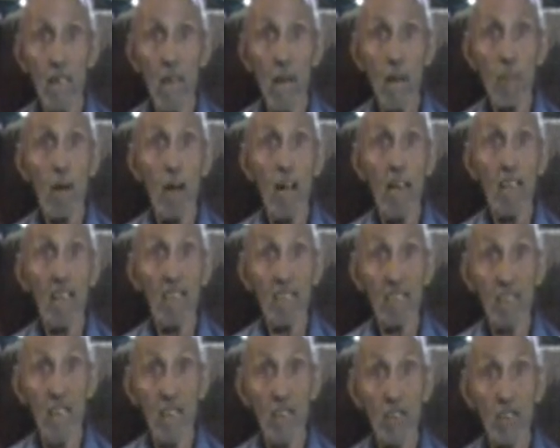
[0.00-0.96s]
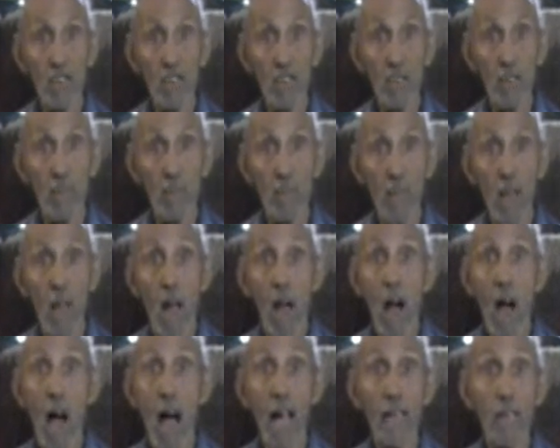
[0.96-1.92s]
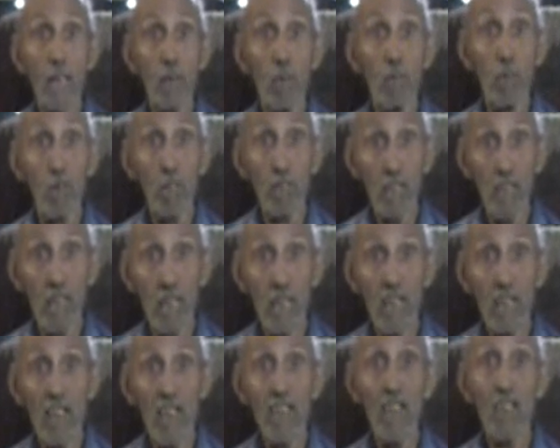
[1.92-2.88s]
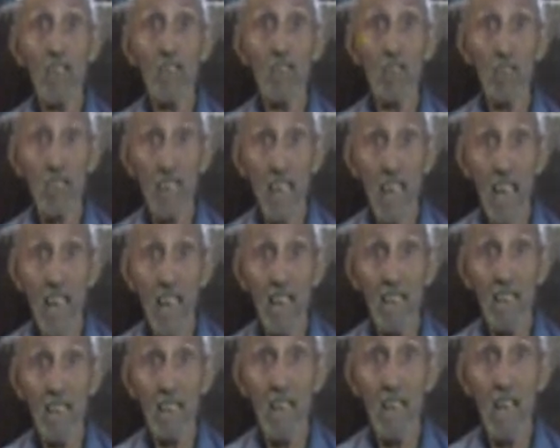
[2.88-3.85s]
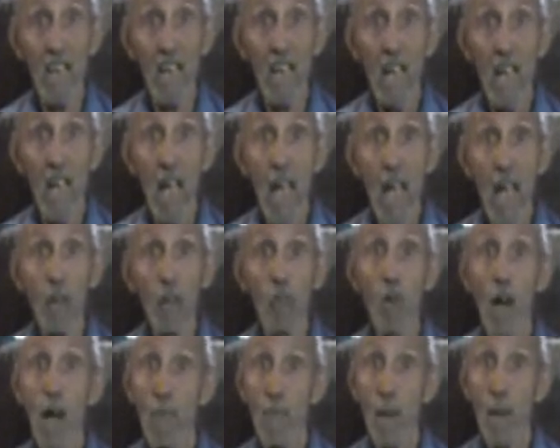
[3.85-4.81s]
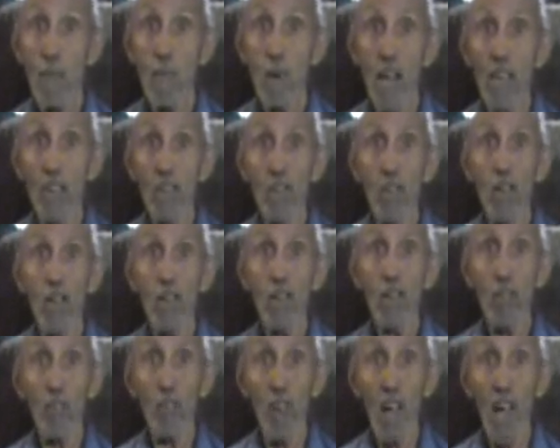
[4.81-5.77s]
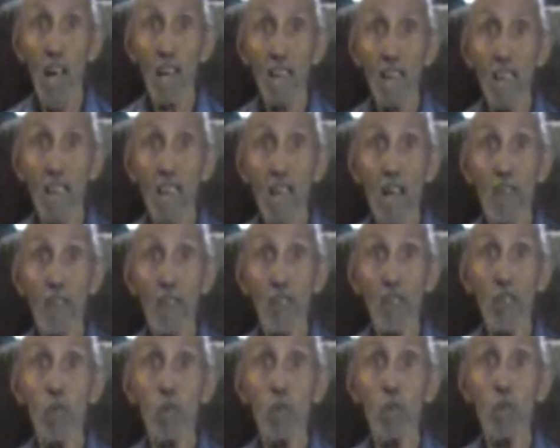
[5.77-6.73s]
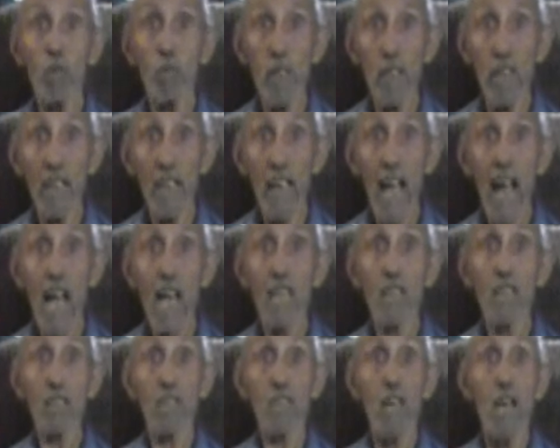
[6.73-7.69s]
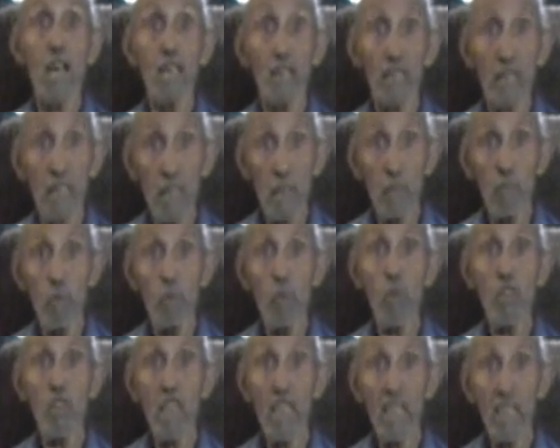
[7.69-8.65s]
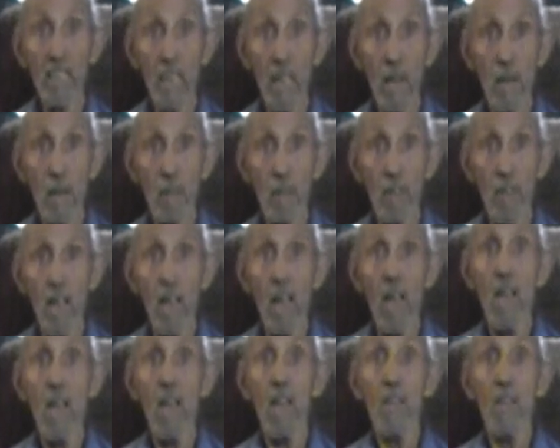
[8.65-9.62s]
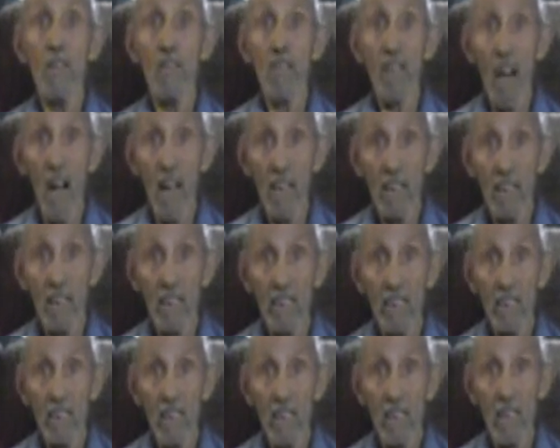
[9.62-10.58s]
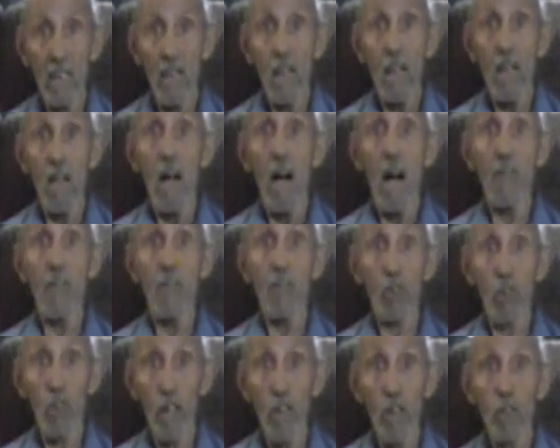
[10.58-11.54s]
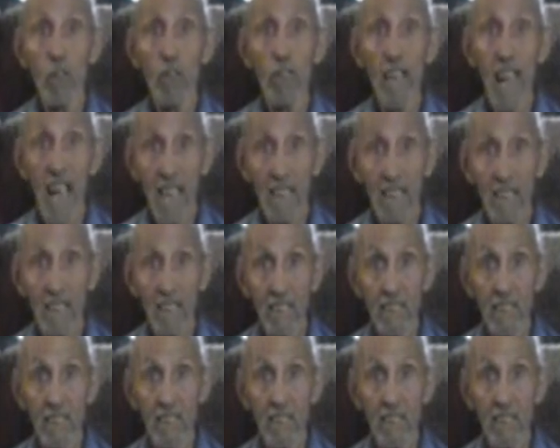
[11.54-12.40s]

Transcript: And by extension, I can believe and understand and wrap my mind around the fact that every human being has deep within them the idea of a great reality.